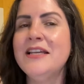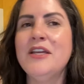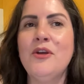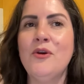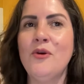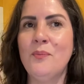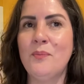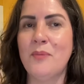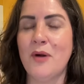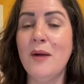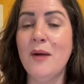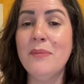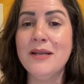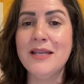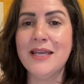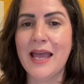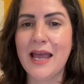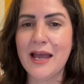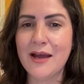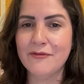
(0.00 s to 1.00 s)
You
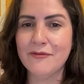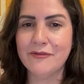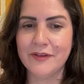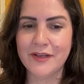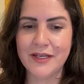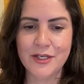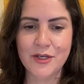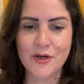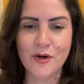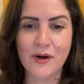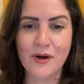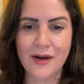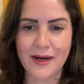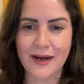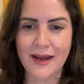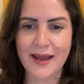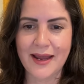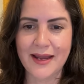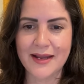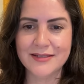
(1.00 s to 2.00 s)
probably have in your
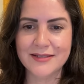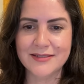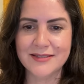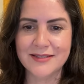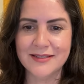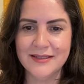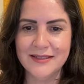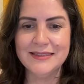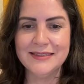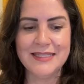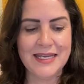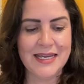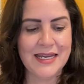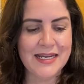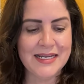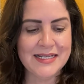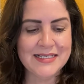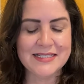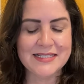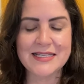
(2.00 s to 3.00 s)
head
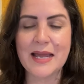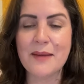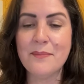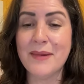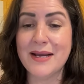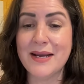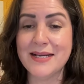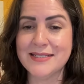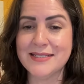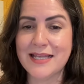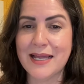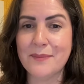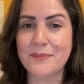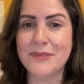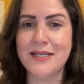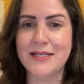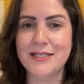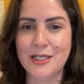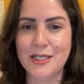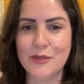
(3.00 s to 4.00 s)
the step-by-step
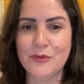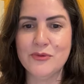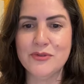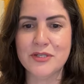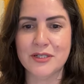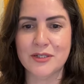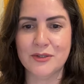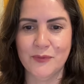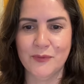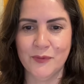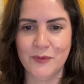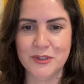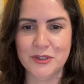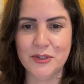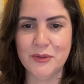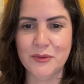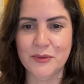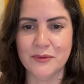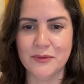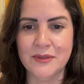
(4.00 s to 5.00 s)
that the user would
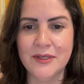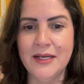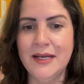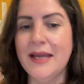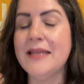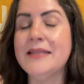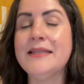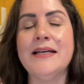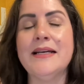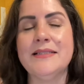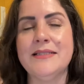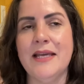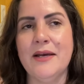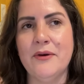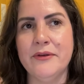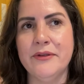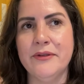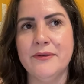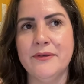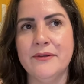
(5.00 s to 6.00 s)
do. And I tell
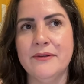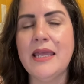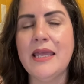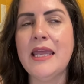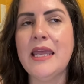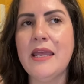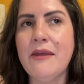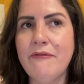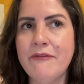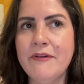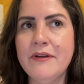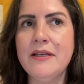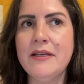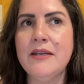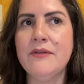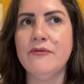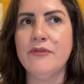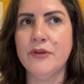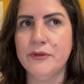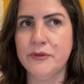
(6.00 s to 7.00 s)
you, even
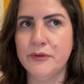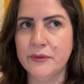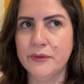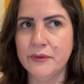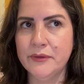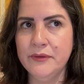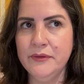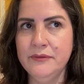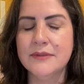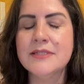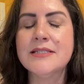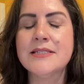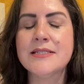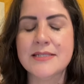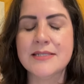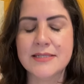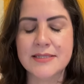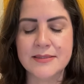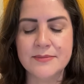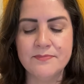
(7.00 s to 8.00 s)
if you do,
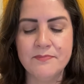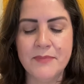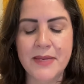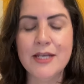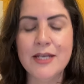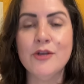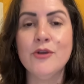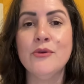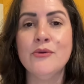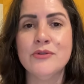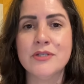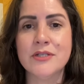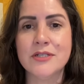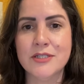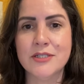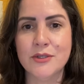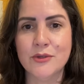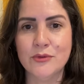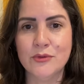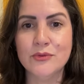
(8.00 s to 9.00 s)
many
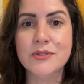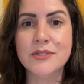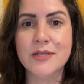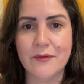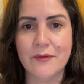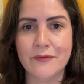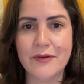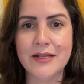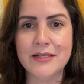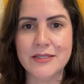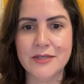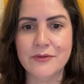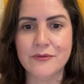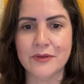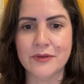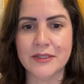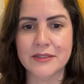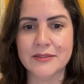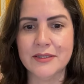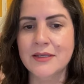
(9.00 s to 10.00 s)
users, you do something
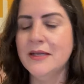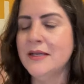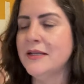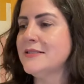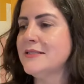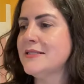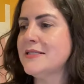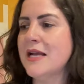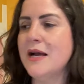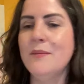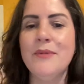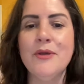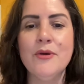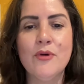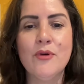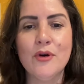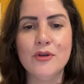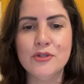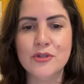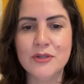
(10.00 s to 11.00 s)
different. Some you
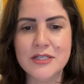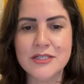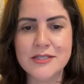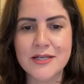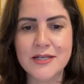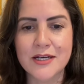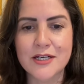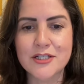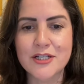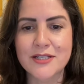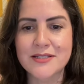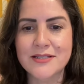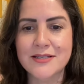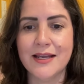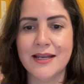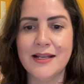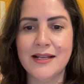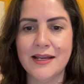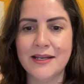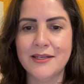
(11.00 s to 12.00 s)
go to the search and
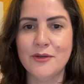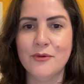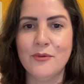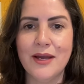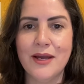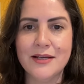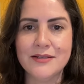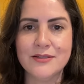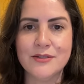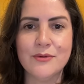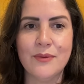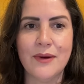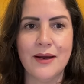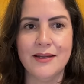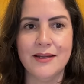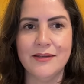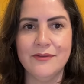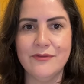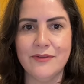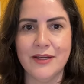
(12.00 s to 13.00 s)
say like UX,
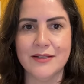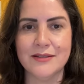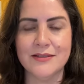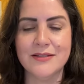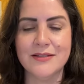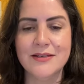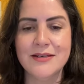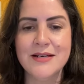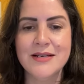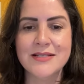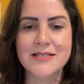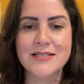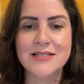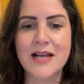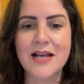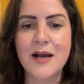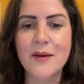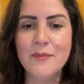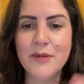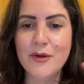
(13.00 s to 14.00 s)
UI event.
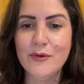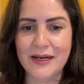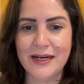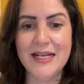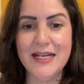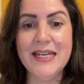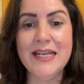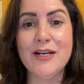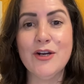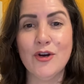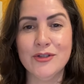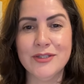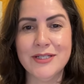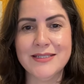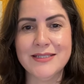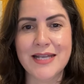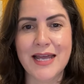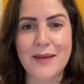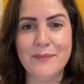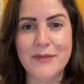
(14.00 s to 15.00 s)
Some you click on the
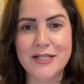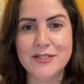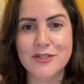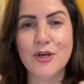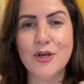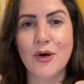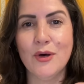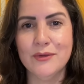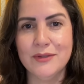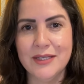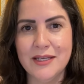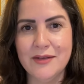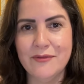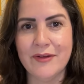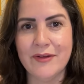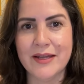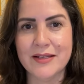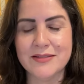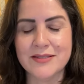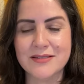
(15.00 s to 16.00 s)
tab that's called
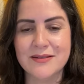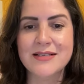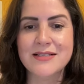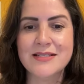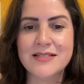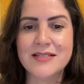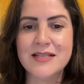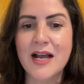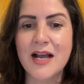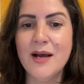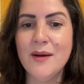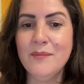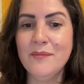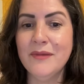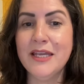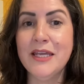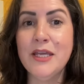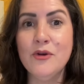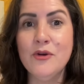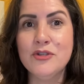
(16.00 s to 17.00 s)
events. Some
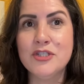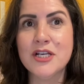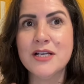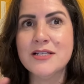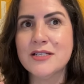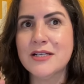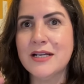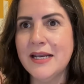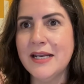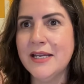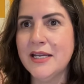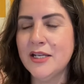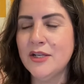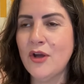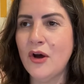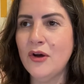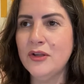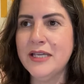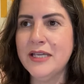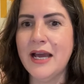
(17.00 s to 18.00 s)
you just click in
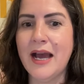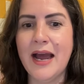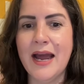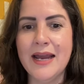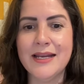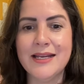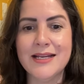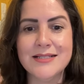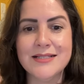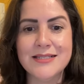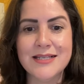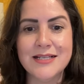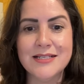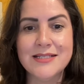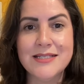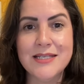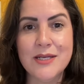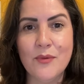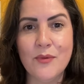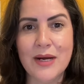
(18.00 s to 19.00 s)
all the icons and
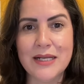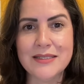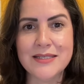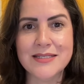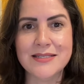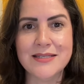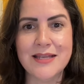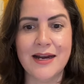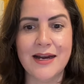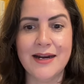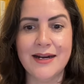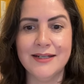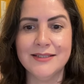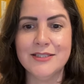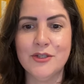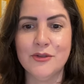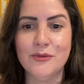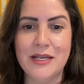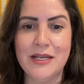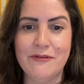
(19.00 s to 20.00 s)
see what is there
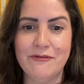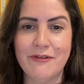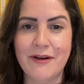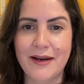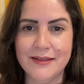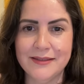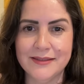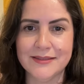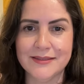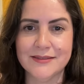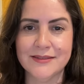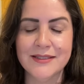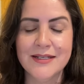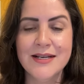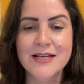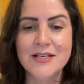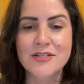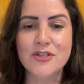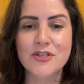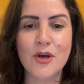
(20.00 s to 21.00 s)
until they find it.
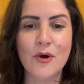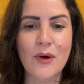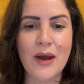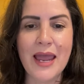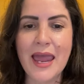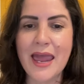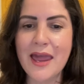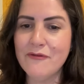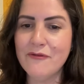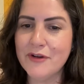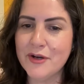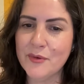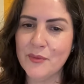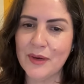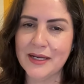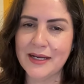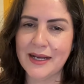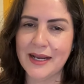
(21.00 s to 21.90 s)
So everyone